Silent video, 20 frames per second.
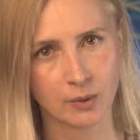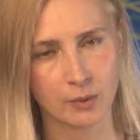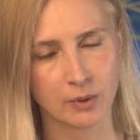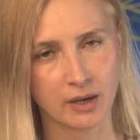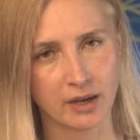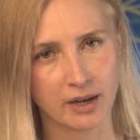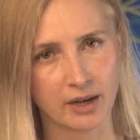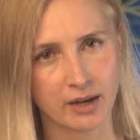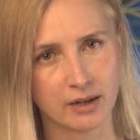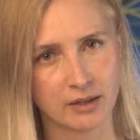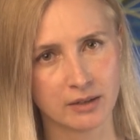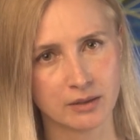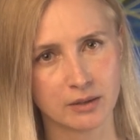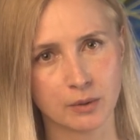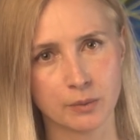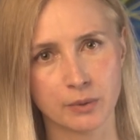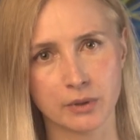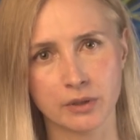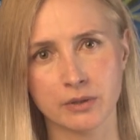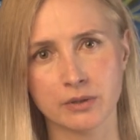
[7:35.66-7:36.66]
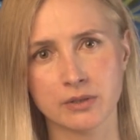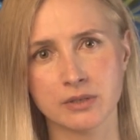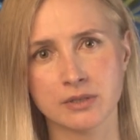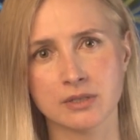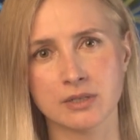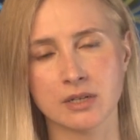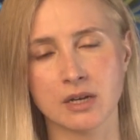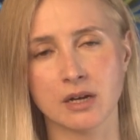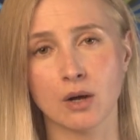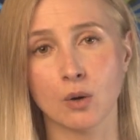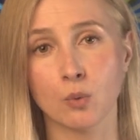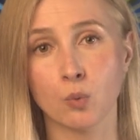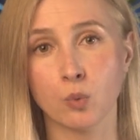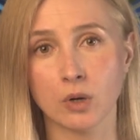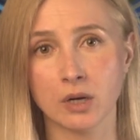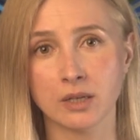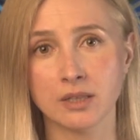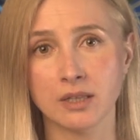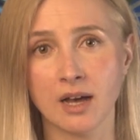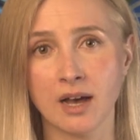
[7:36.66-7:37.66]
and we use a
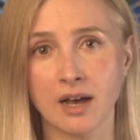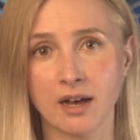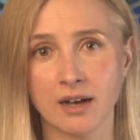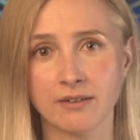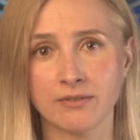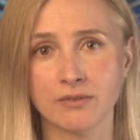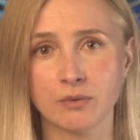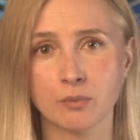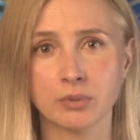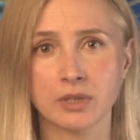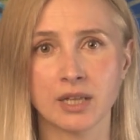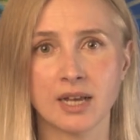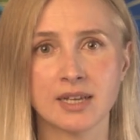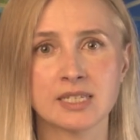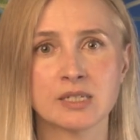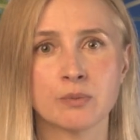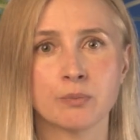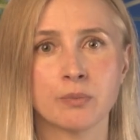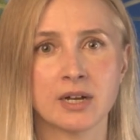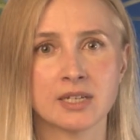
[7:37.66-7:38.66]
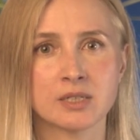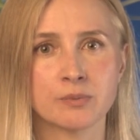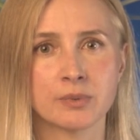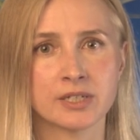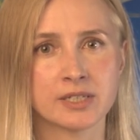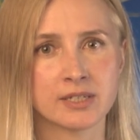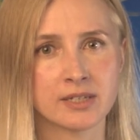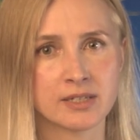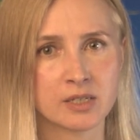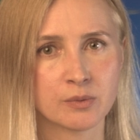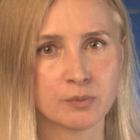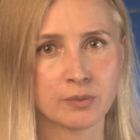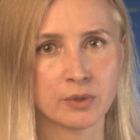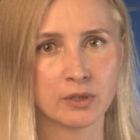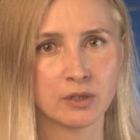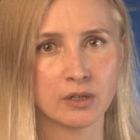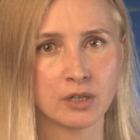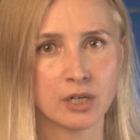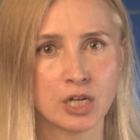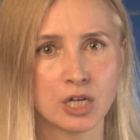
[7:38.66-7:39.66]
would have plus past
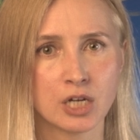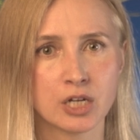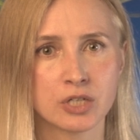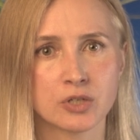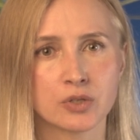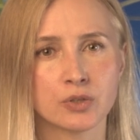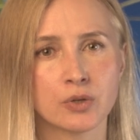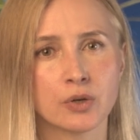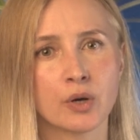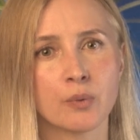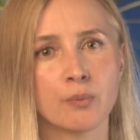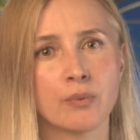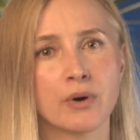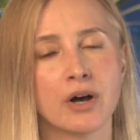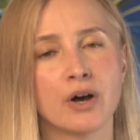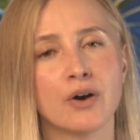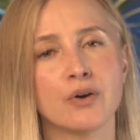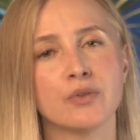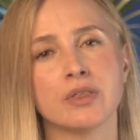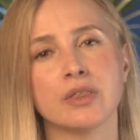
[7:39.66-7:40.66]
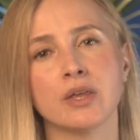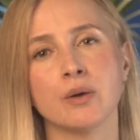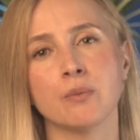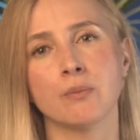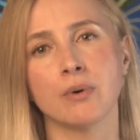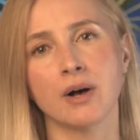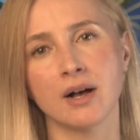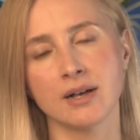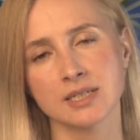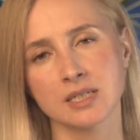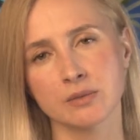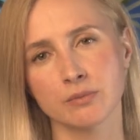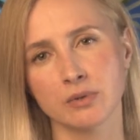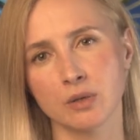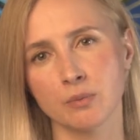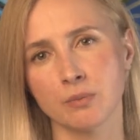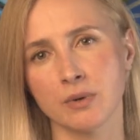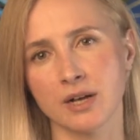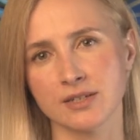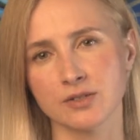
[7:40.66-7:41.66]
participle to talk about the
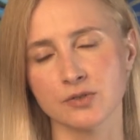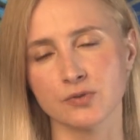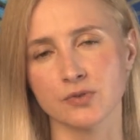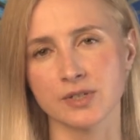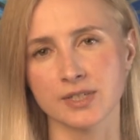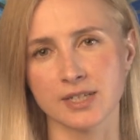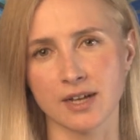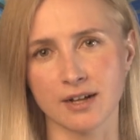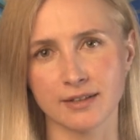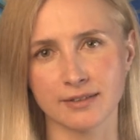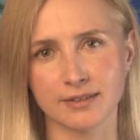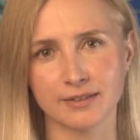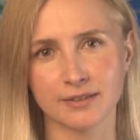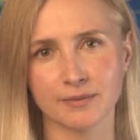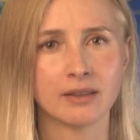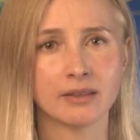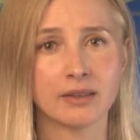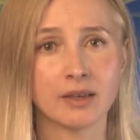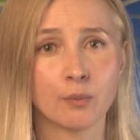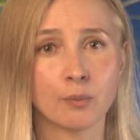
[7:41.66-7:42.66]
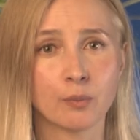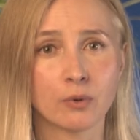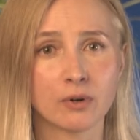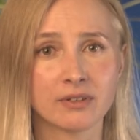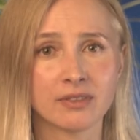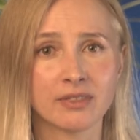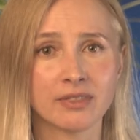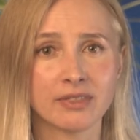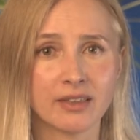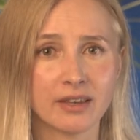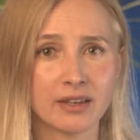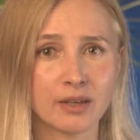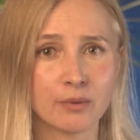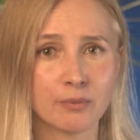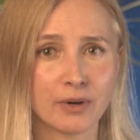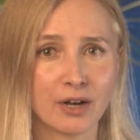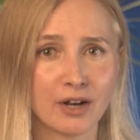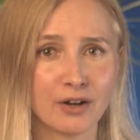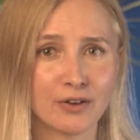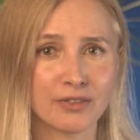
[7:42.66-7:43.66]
impossible past result. The important thing
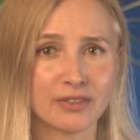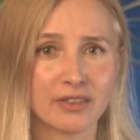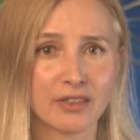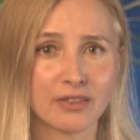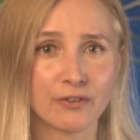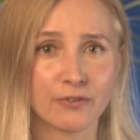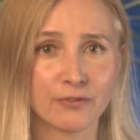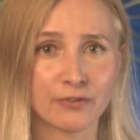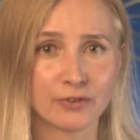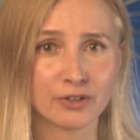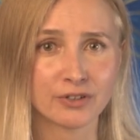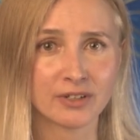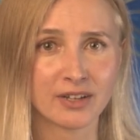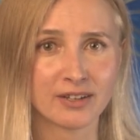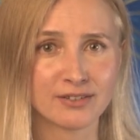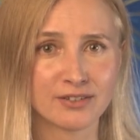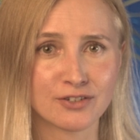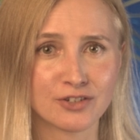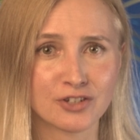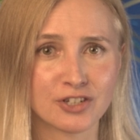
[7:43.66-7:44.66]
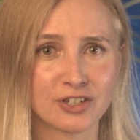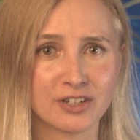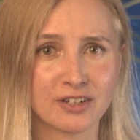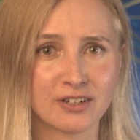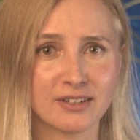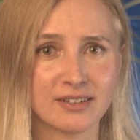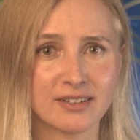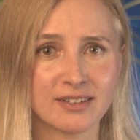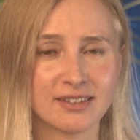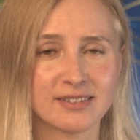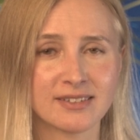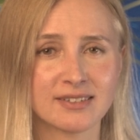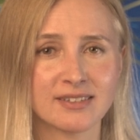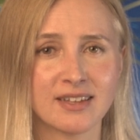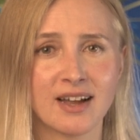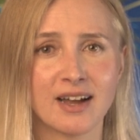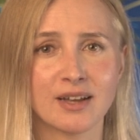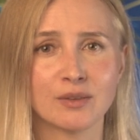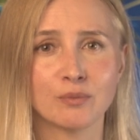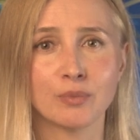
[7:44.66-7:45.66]
about the third conditional is
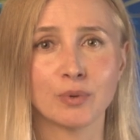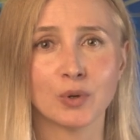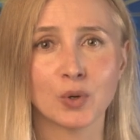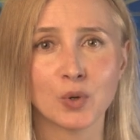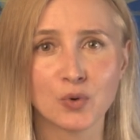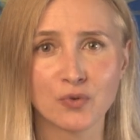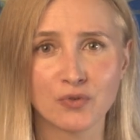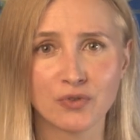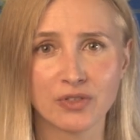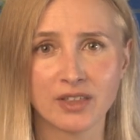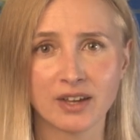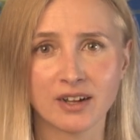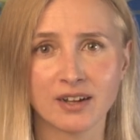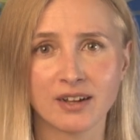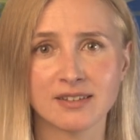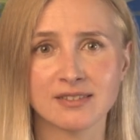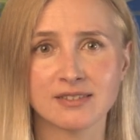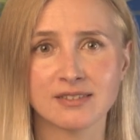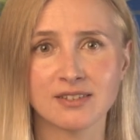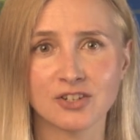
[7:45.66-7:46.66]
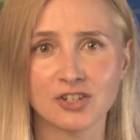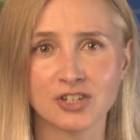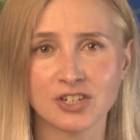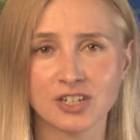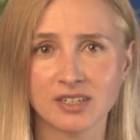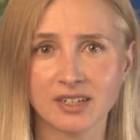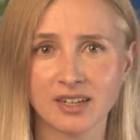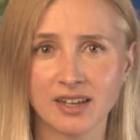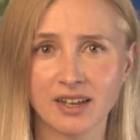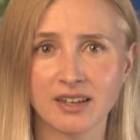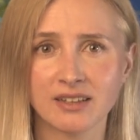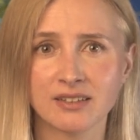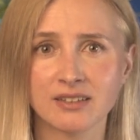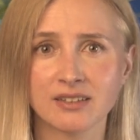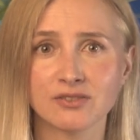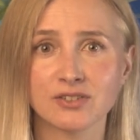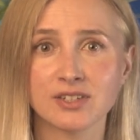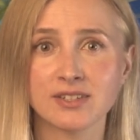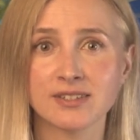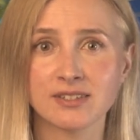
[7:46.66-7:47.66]
that both the condition
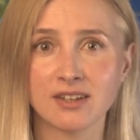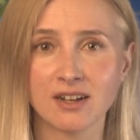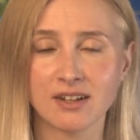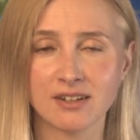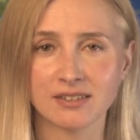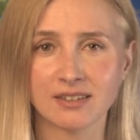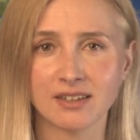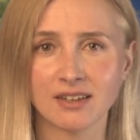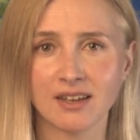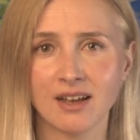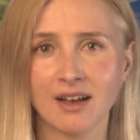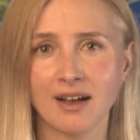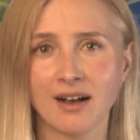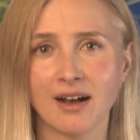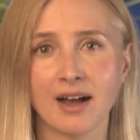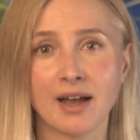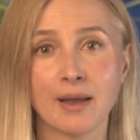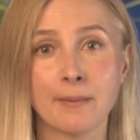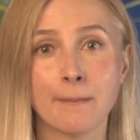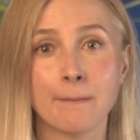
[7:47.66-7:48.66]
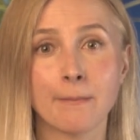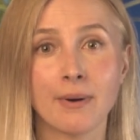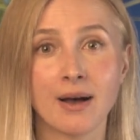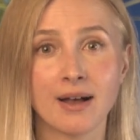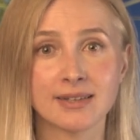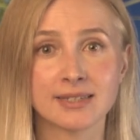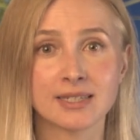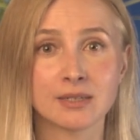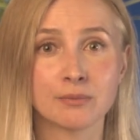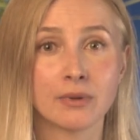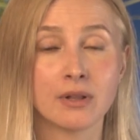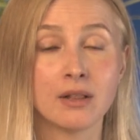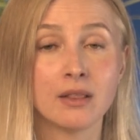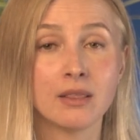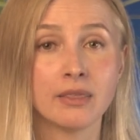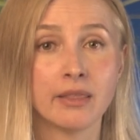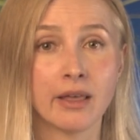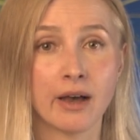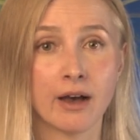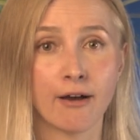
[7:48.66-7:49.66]
and result are impossible
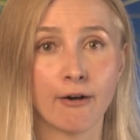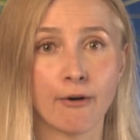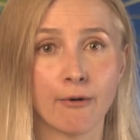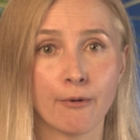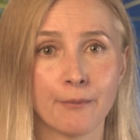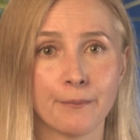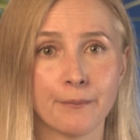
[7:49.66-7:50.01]
now.